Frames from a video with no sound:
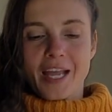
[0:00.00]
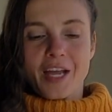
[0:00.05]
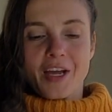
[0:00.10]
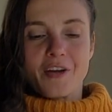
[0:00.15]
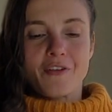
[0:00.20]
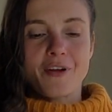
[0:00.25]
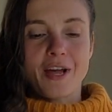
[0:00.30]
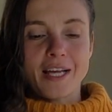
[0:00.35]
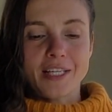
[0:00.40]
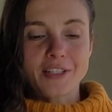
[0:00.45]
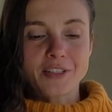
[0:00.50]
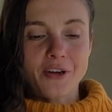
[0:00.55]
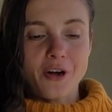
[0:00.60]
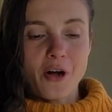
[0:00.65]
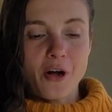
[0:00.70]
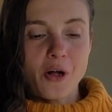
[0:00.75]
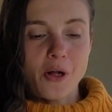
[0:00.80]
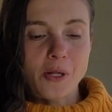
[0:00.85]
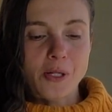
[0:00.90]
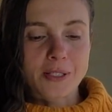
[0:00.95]
Red
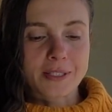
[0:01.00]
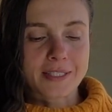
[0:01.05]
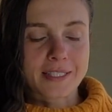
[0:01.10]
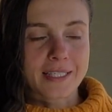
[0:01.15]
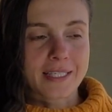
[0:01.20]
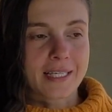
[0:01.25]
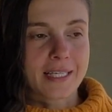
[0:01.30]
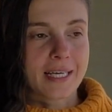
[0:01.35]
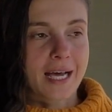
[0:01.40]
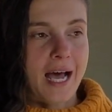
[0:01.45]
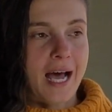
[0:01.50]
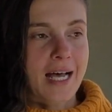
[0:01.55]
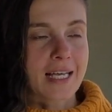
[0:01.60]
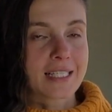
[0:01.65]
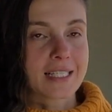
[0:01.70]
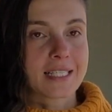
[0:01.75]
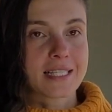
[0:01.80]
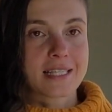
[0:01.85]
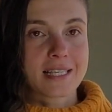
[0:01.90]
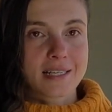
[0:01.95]
Gold
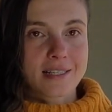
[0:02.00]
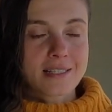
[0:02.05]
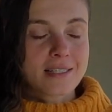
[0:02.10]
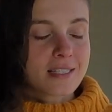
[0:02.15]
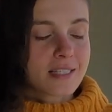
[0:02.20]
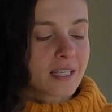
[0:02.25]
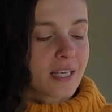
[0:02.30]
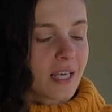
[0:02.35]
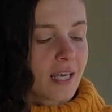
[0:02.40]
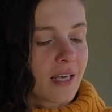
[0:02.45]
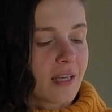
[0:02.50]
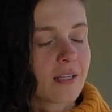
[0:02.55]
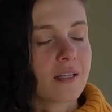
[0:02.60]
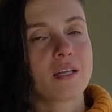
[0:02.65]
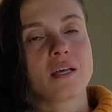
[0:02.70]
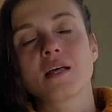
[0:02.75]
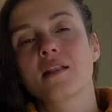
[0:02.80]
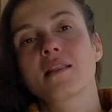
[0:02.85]
has thin skin.